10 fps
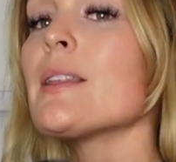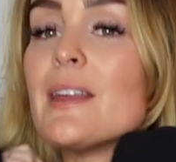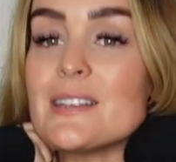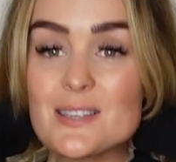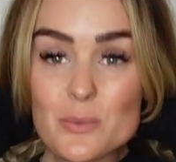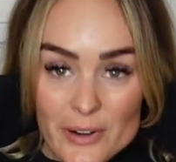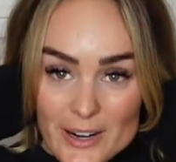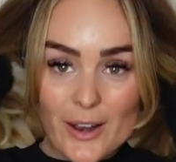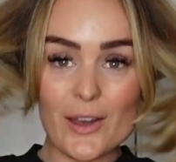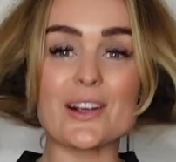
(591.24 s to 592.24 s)
This is what
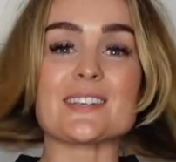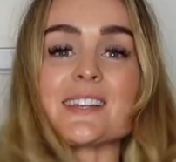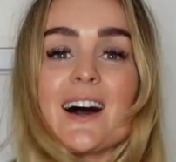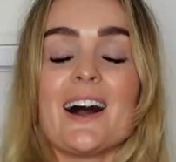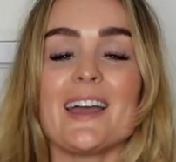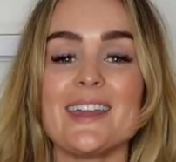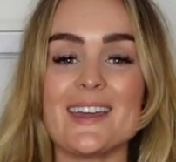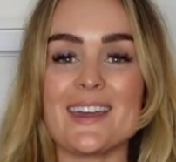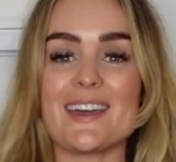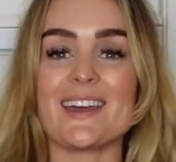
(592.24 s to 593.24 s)
it looks
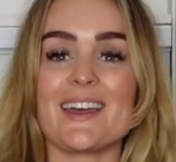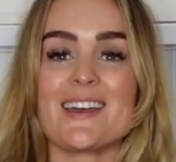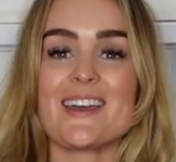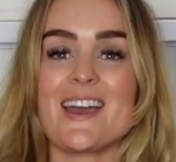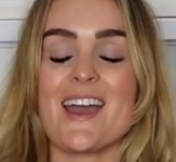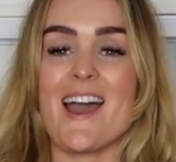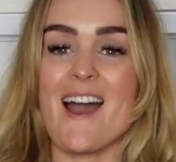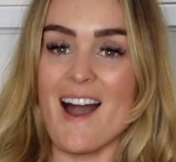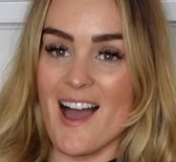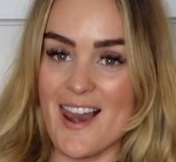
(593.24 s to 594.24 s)
like.
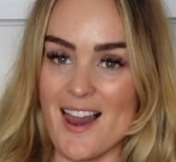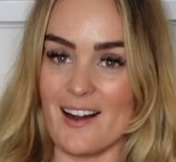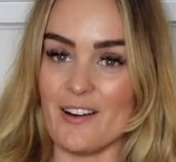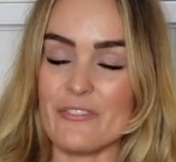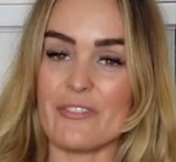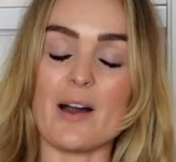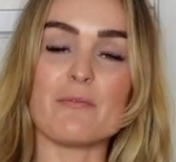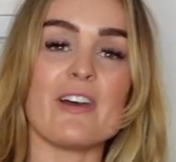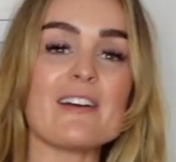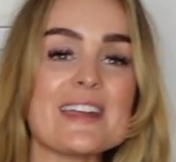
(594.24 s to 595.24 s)
I love,
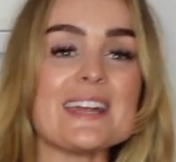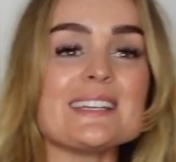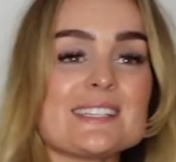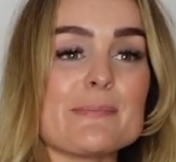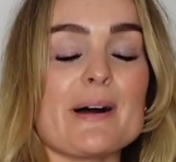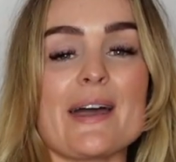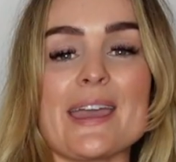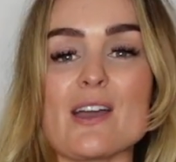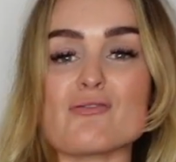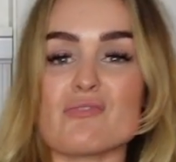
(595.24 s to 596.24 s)
I'm very into
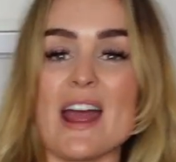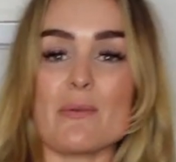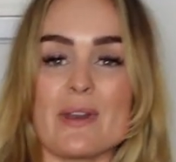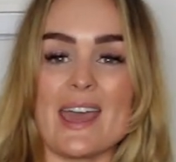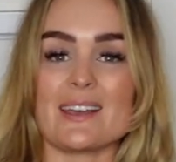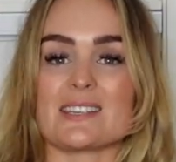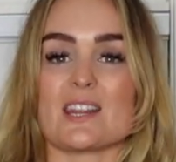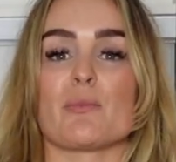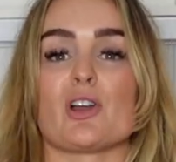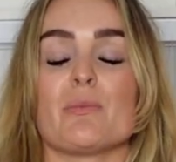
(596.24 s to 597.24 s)
my round necks at
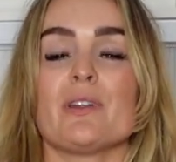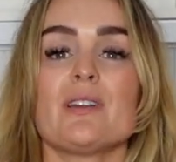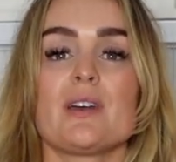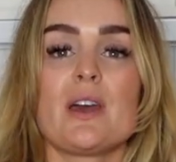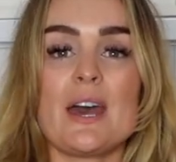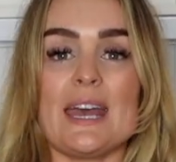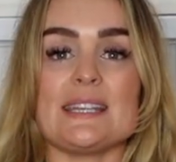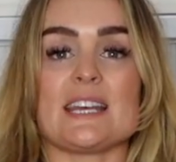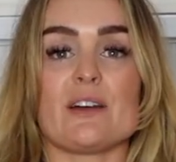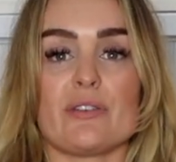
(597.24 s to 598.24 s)
the moment,
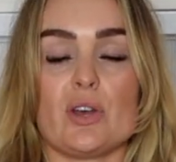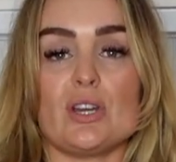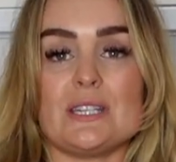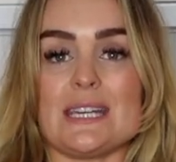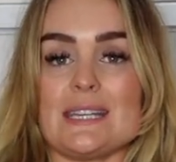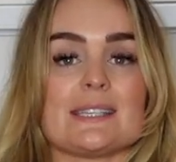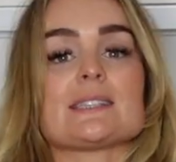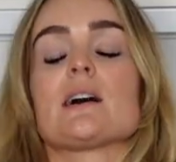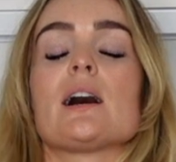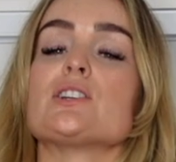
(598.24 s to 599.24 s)
instead of
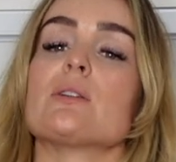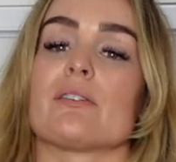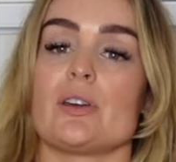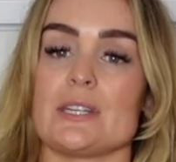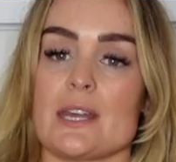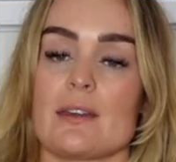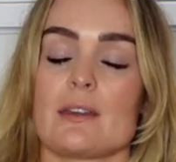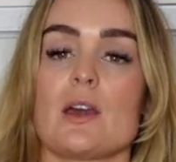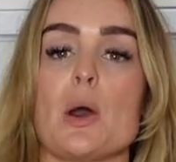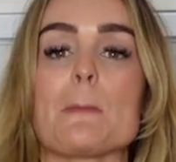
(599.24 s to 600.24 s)
hoodies. I do love a hoodie,
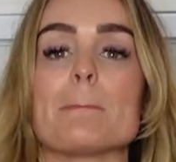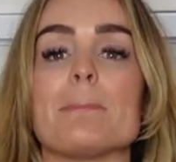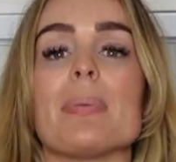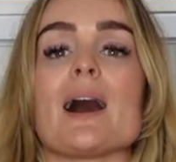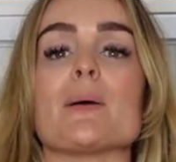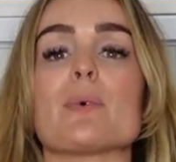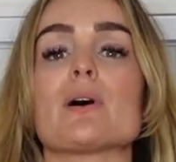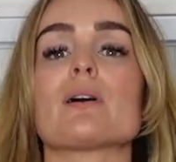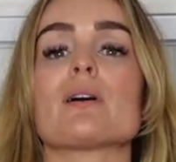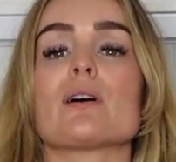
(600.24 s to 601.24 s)
but I'm
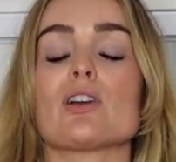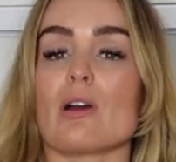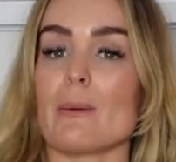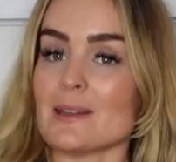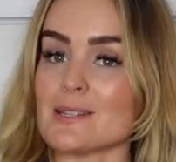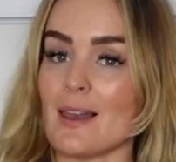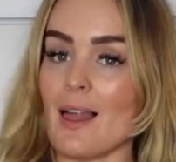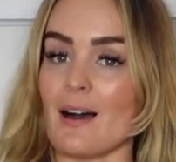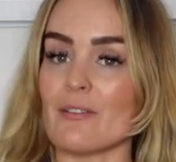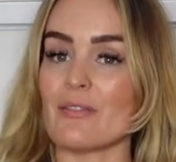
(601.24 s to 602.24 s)
growing to
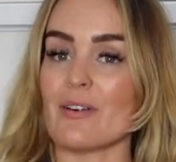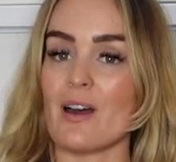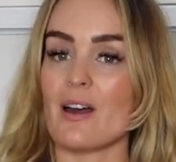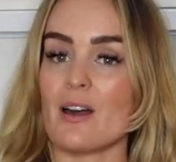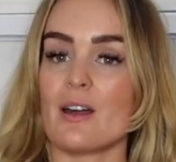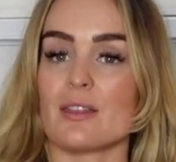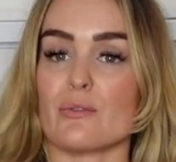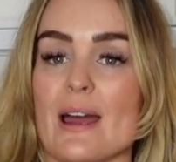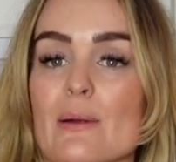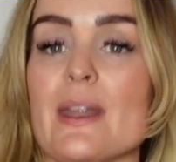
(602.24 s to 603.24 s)
love the
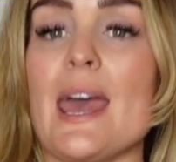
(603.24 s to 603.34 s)
round